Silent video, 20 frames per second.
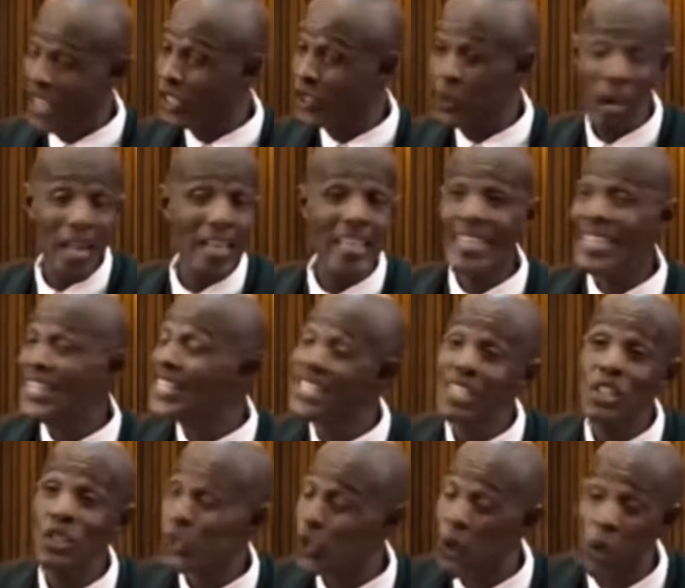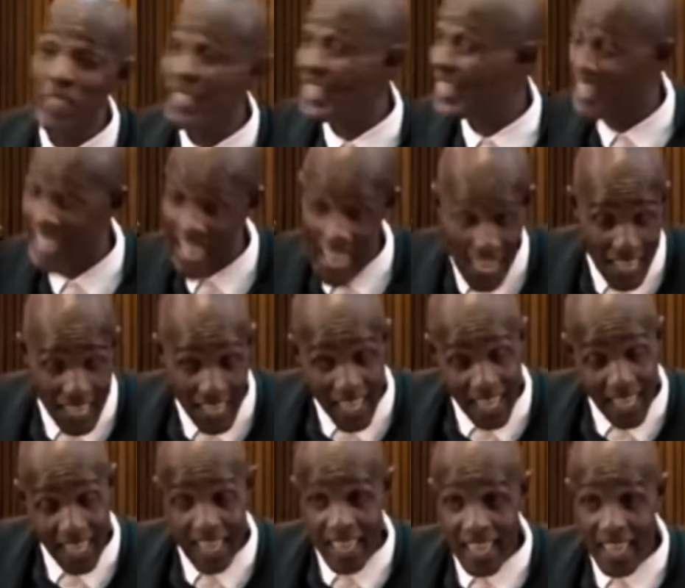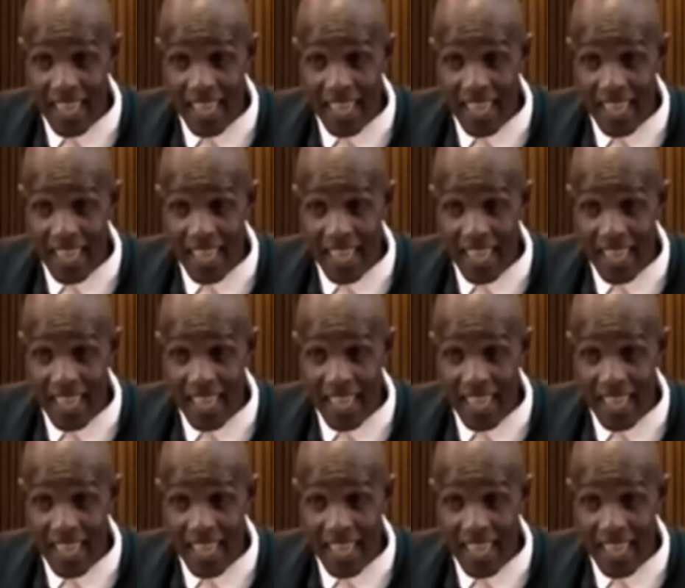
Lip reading: Actually, it is not there.